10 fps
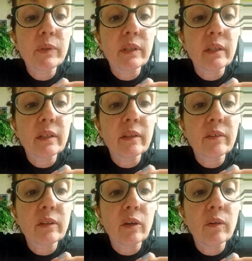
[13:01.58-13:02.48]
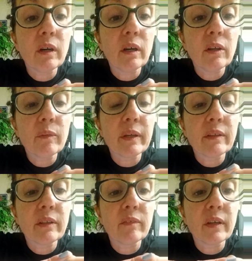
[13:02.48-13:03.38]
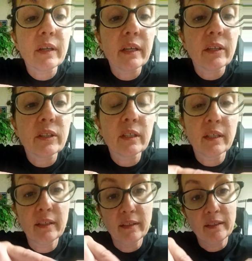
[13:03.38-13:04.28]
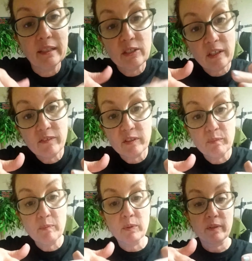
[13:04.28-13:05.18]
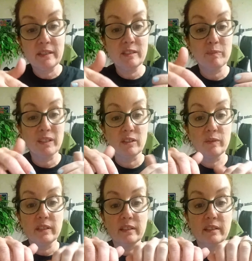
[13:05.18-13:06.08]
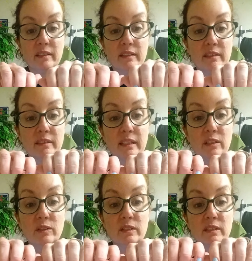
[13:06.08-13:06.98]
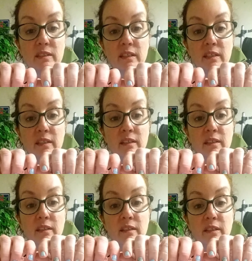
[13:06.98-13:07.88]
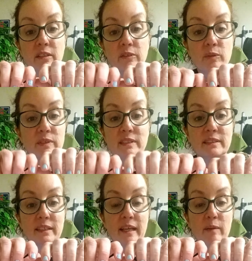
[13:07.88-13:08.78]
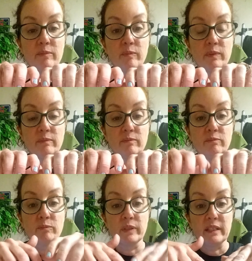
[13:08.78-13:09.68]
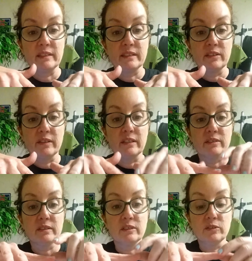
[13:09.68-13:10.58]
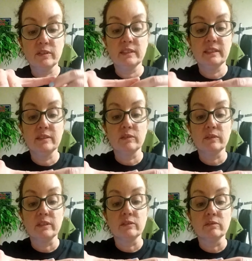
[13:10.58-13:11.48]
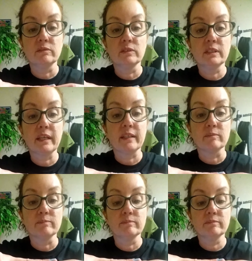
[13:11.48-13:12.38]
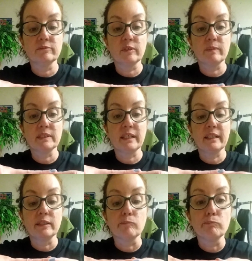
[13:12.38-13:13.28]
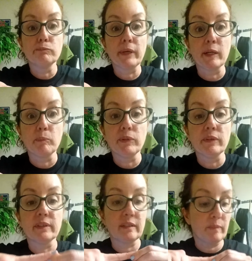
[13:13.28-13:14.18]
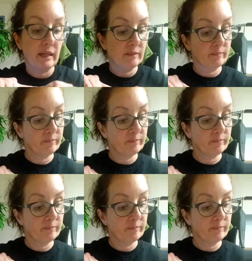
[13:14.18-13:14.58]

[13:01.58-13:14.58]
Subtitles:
See, it doesn't go all the way to the very edge. That drives some people crazy, but you know what? They look, no one sees the gap from when they see your nails. You only see it when you look at them from the side and kind of pull the skin back.